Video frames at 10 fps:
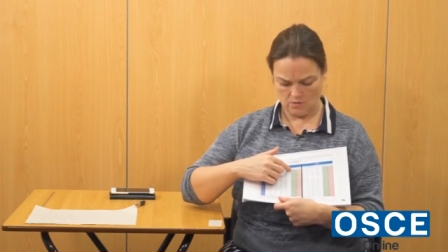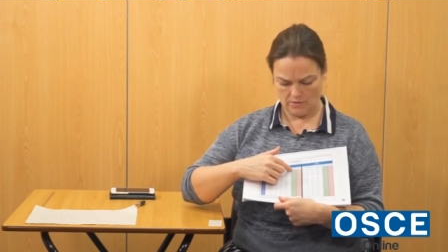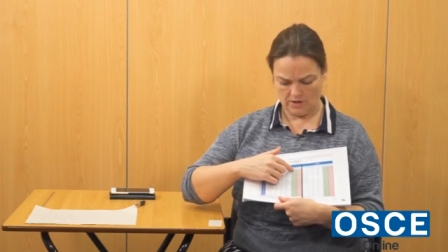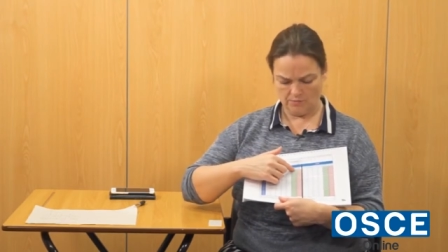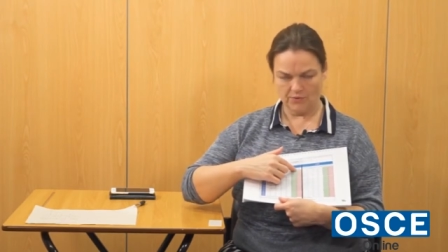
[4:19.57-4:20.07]

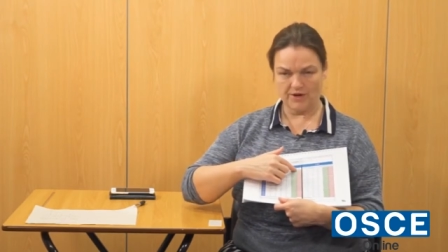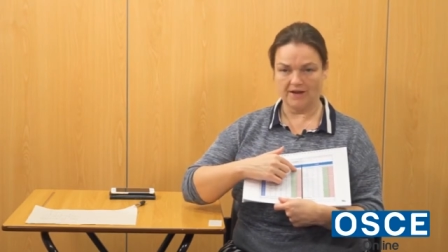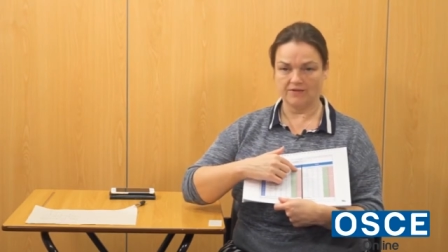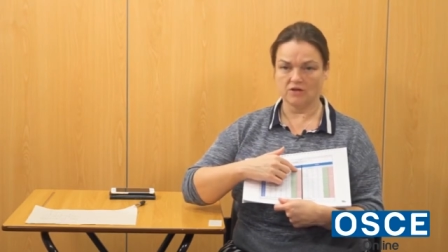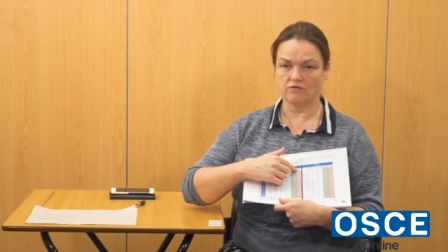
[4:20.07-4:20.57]
we can put it
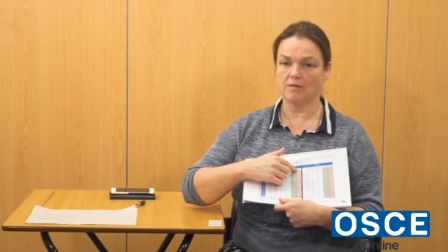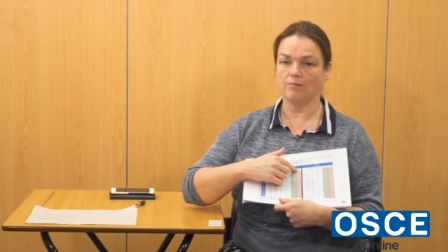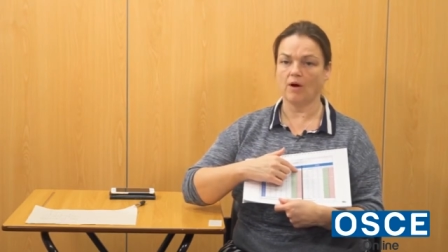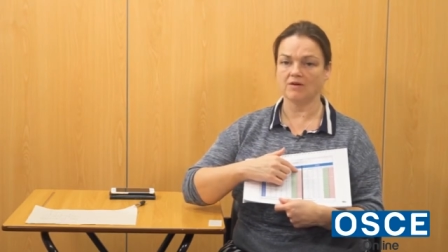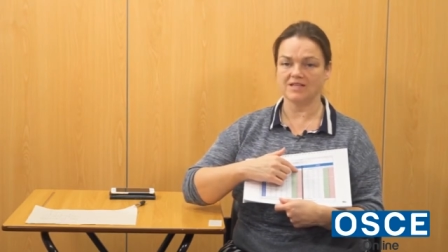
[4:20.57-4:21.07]
in the green
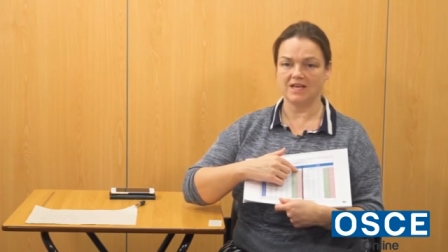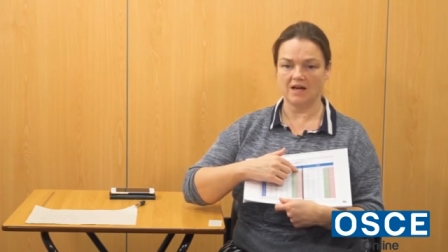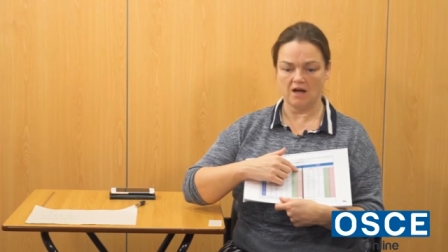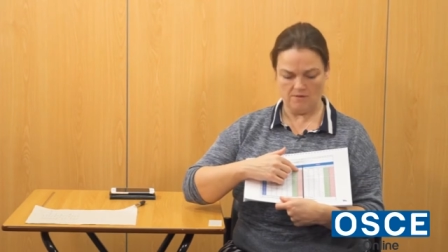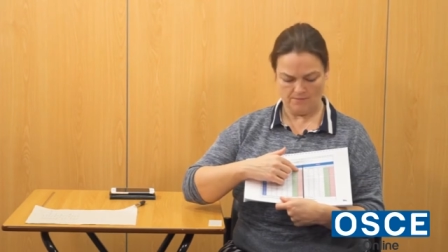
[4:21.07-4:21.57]
box
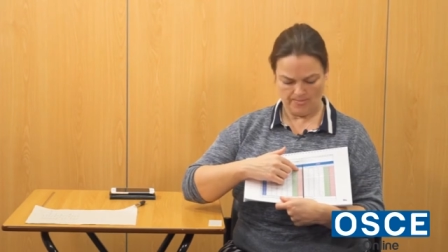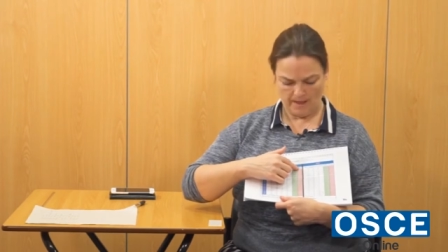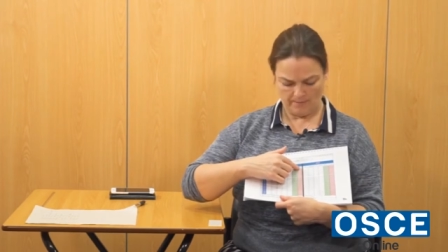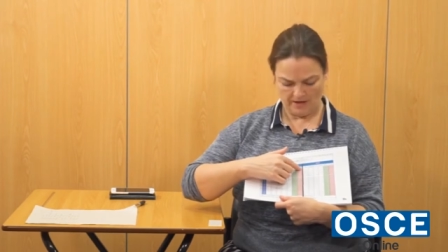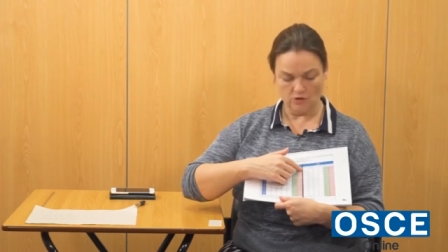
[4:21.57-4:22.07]
here,
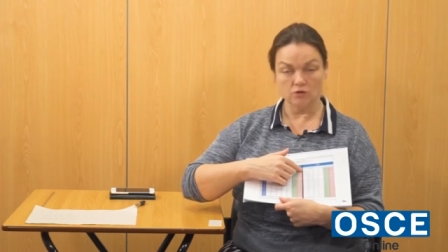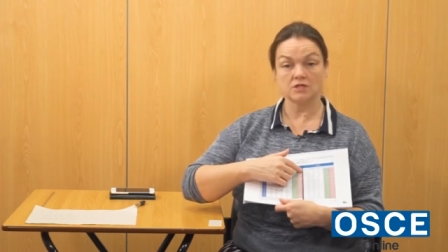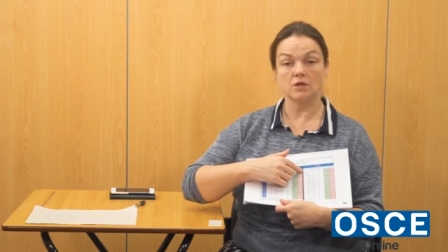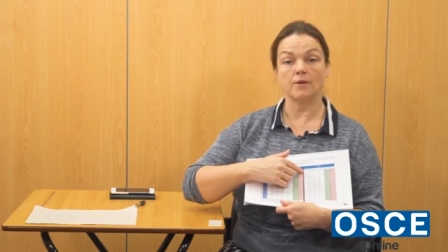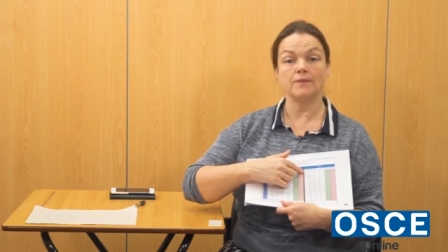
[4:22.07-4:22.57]
but it'll
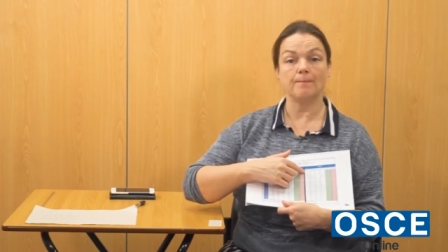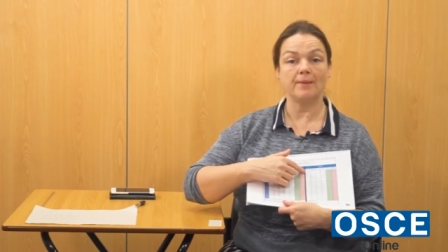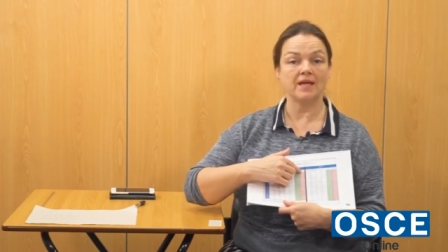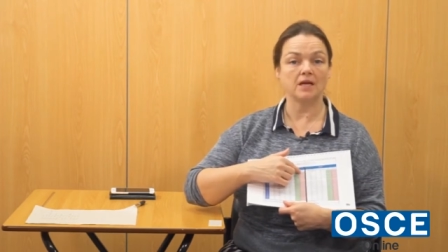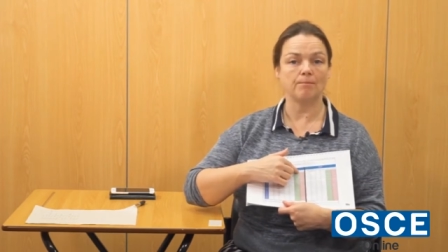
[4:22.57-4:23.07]
also go in the
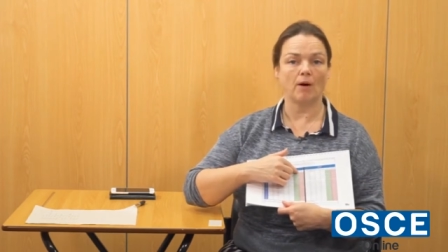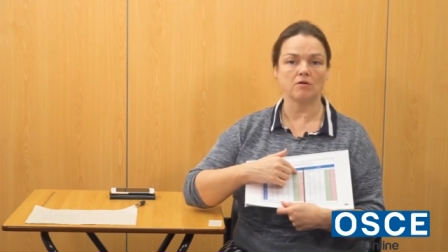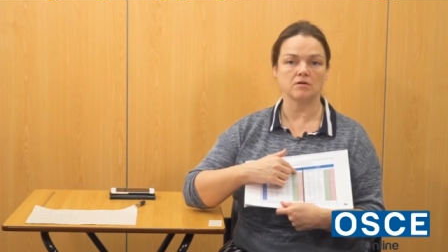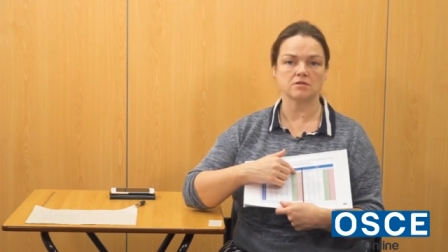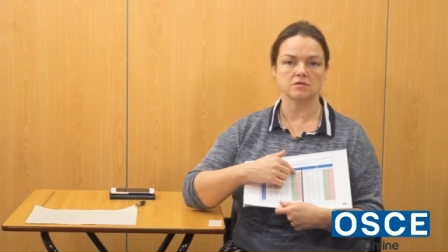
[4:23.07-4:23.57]
pink
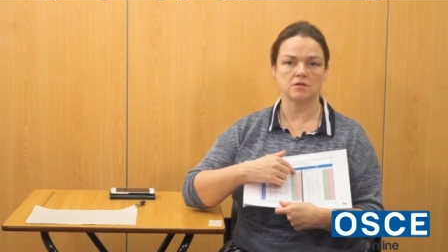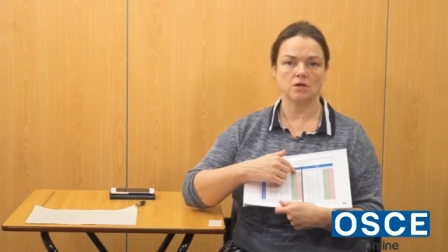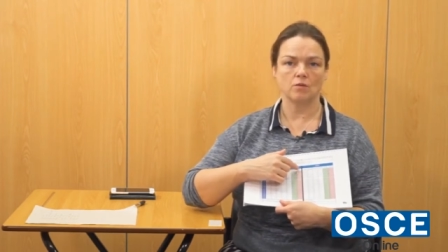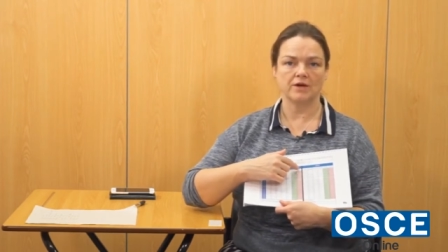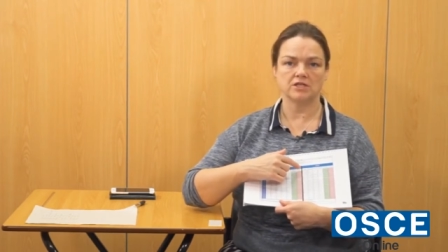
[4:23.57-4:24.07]
box,
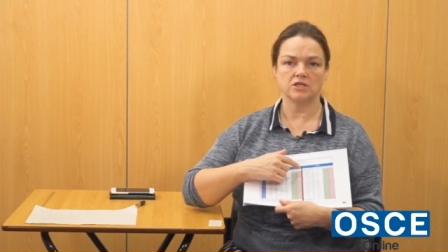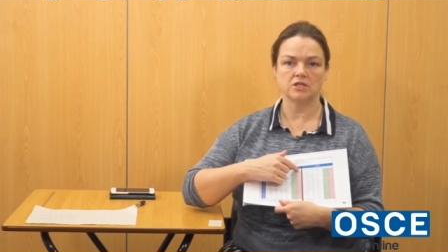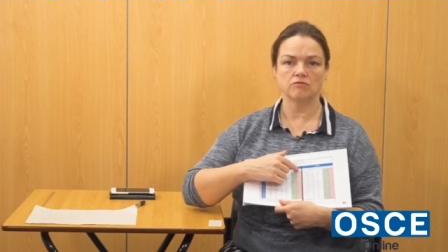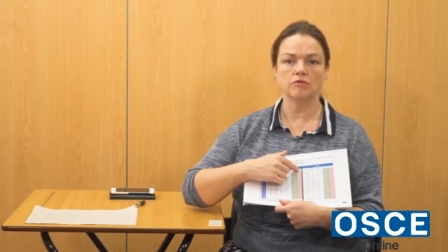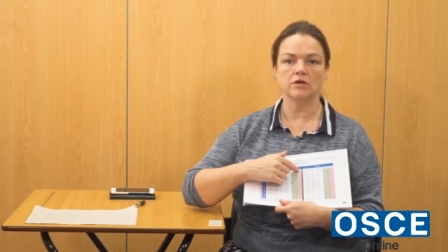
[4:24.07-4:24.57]
which is
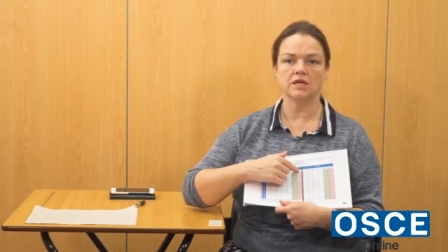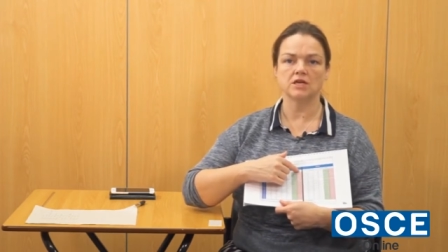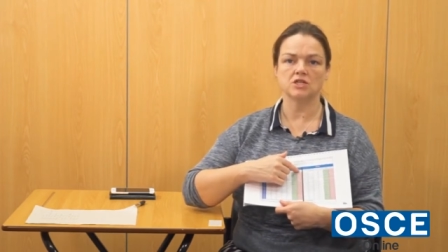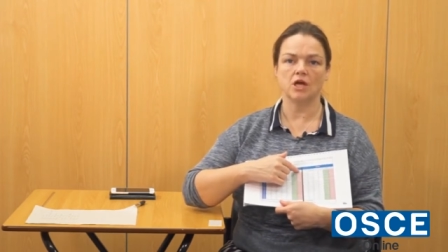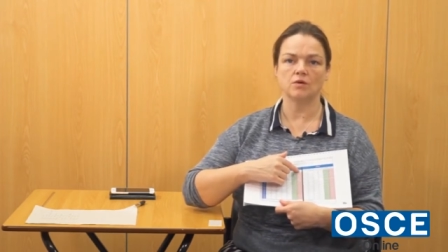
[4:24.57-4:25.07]
the
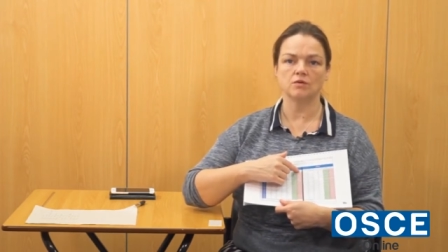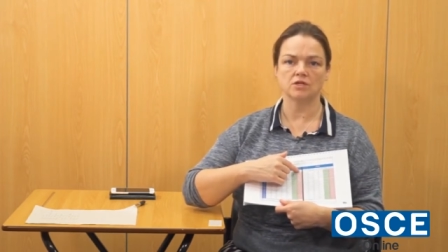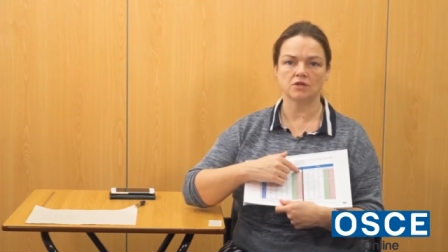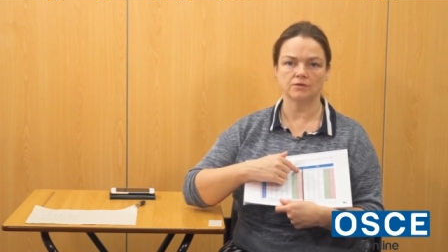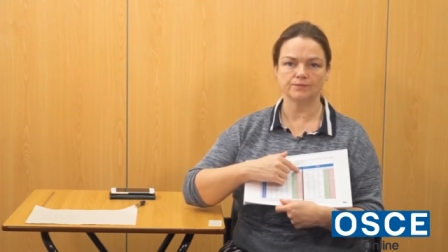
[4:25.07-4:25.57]
running
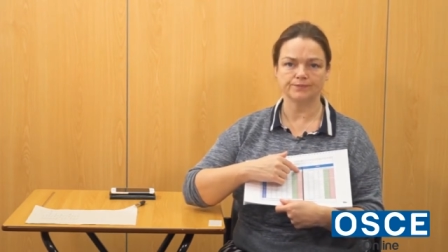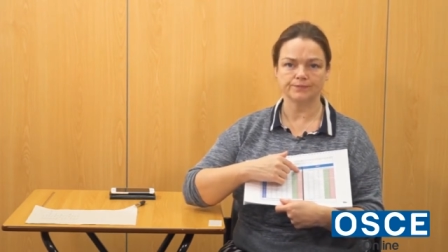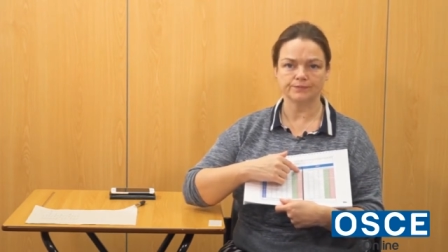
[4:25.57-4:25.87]
total.